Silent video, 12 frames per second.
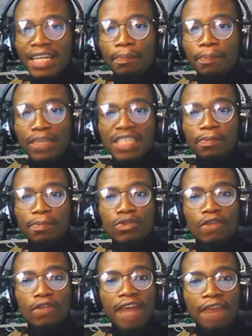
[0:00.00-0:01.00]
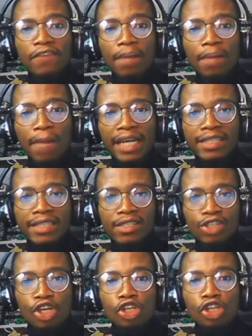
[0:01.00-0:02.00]
the principles of affiliate marketing.
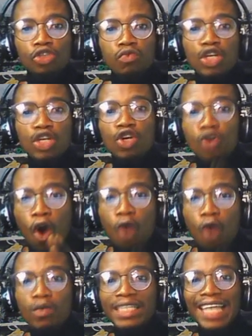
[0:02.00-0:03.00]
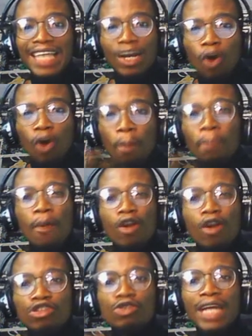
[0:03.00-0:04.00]
You will go with a
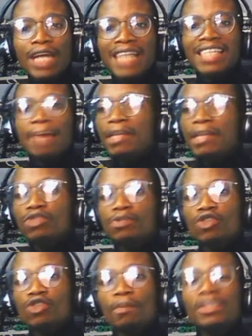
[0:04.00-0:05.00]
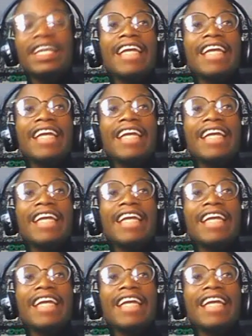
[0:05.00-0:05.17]
compulsory assignment to be submitted